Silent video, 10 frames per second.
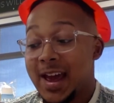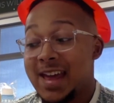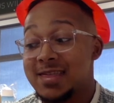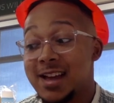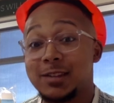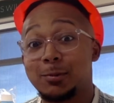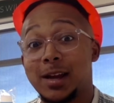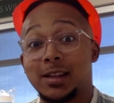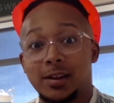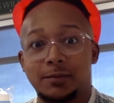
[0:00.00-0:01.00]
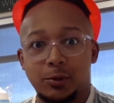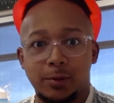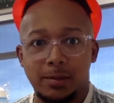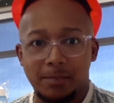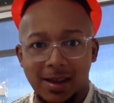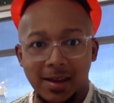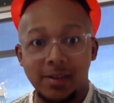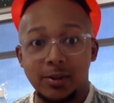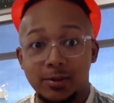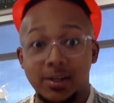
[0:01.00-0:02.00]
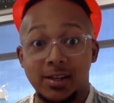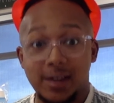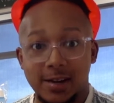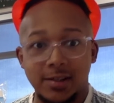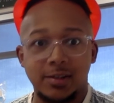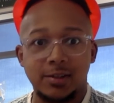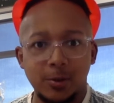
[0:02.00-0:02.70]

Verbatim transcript: And that's what I love doing, making those connections